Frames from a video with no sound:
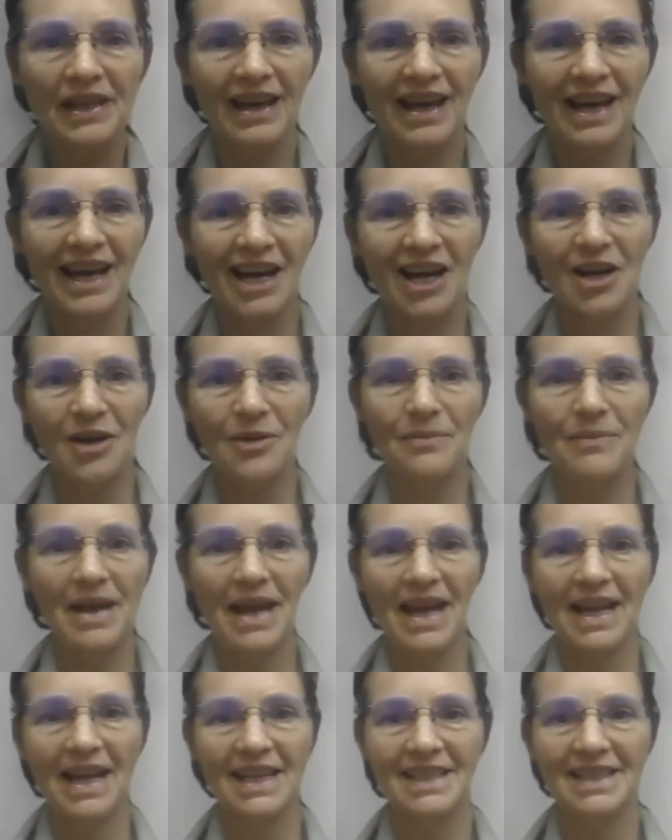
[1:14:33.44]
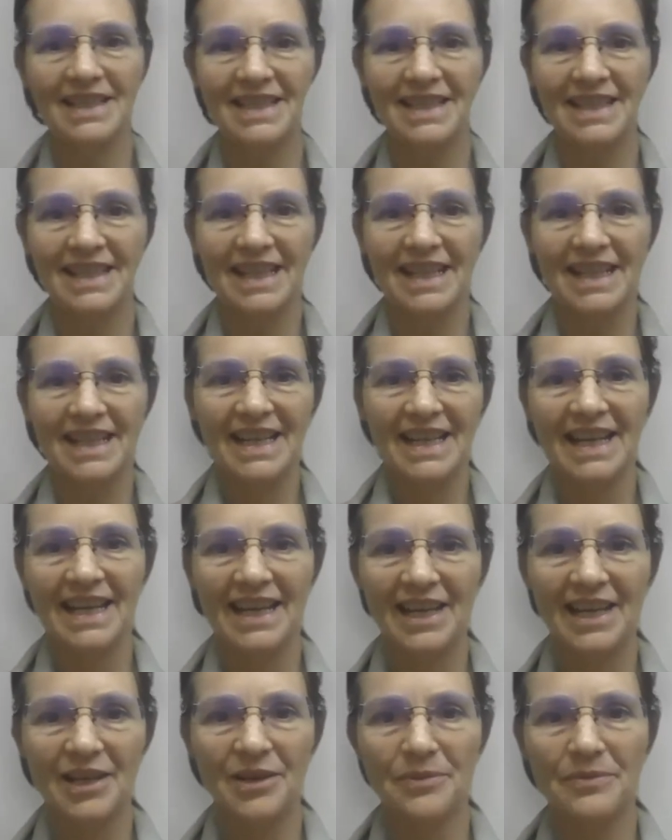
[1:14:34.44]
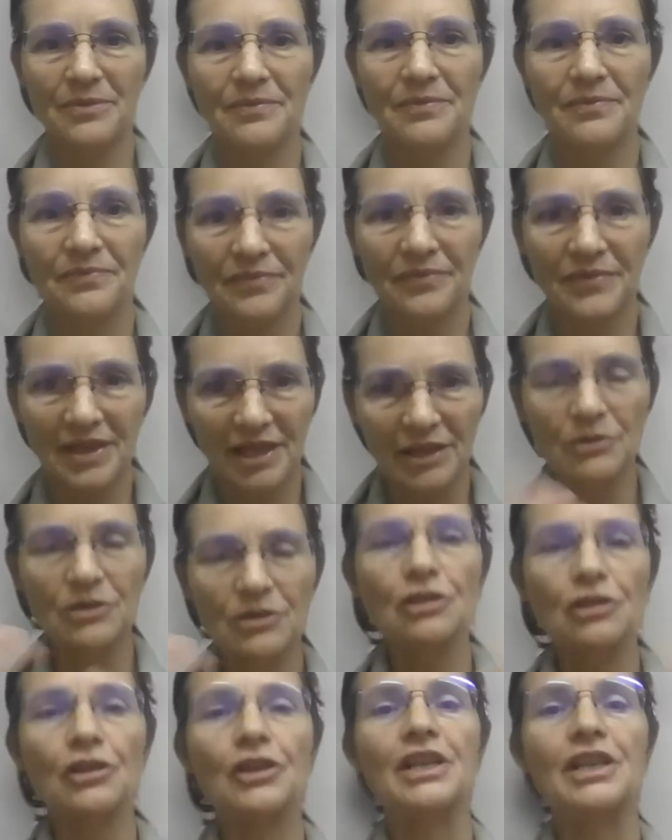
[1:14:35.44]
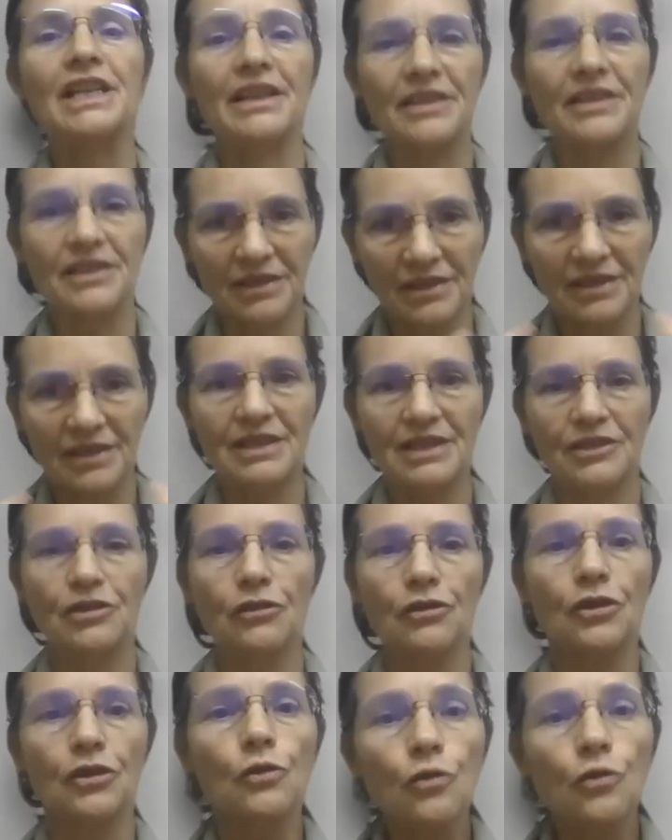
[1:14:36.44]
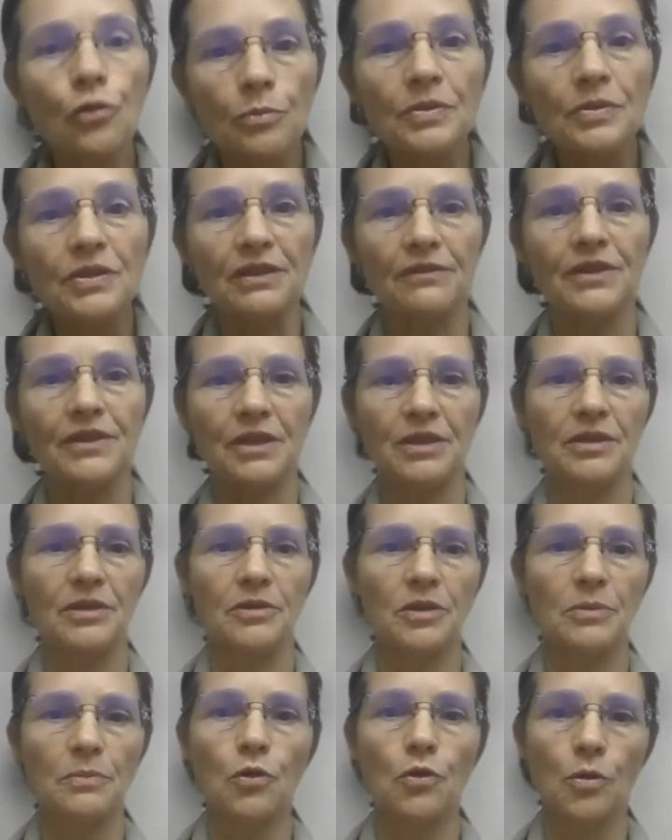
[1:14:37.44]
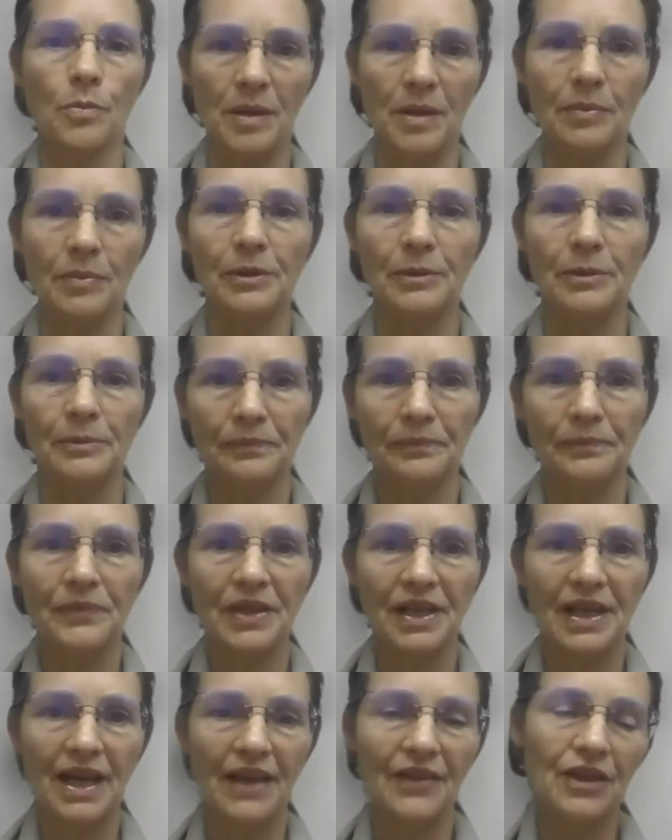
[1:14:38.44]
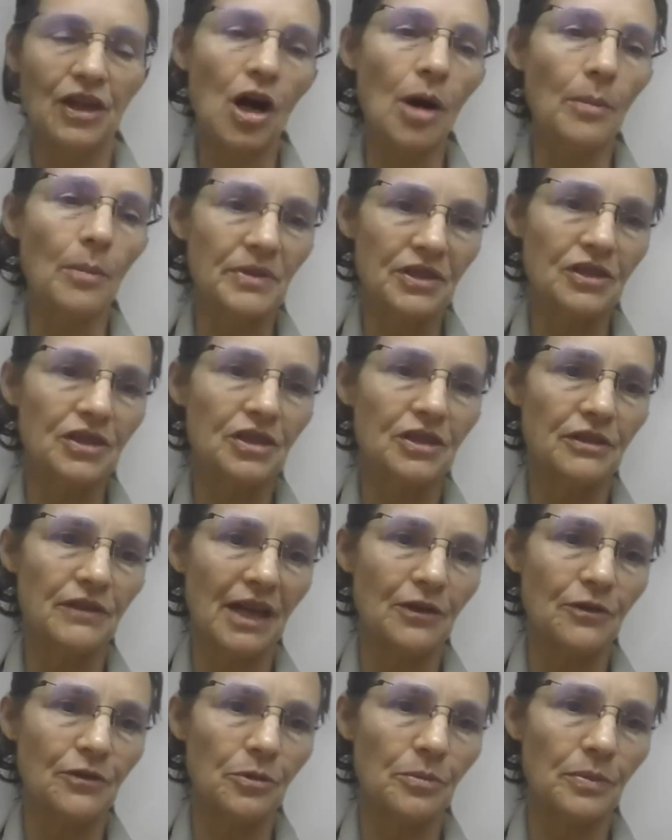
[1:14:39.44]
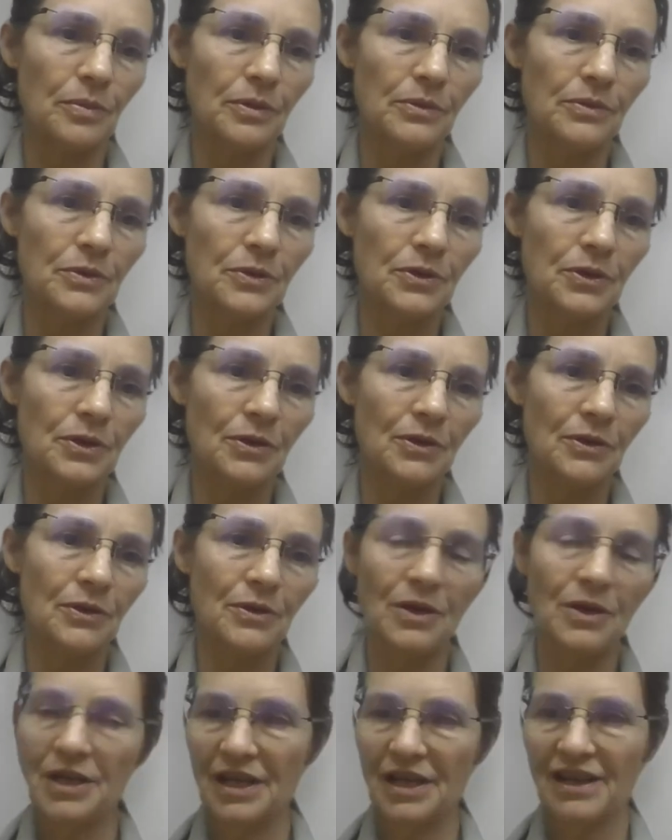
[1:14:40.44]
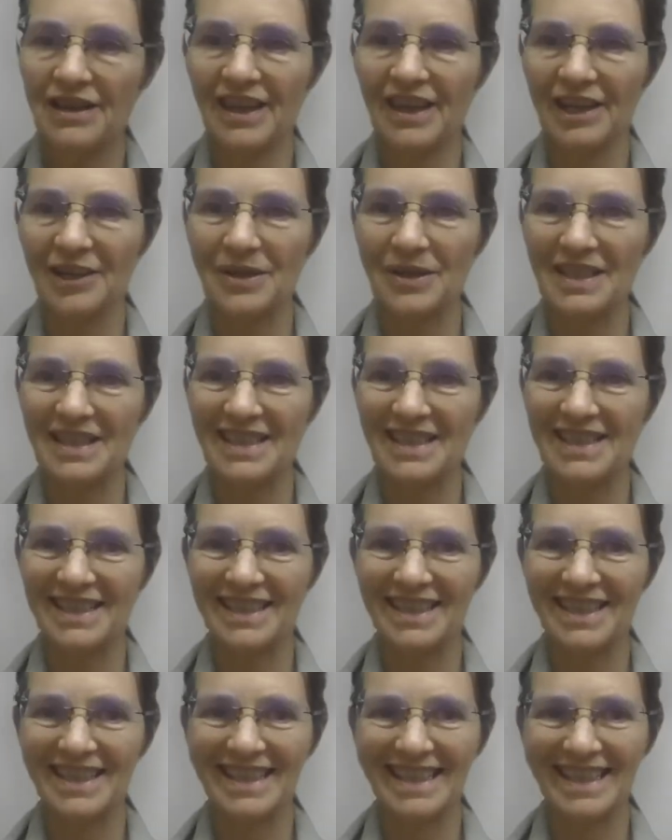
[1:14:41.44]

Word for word: Um, mm. And um, he was looking at you know, the groups of the, the poor people and the composition of that group. So that question.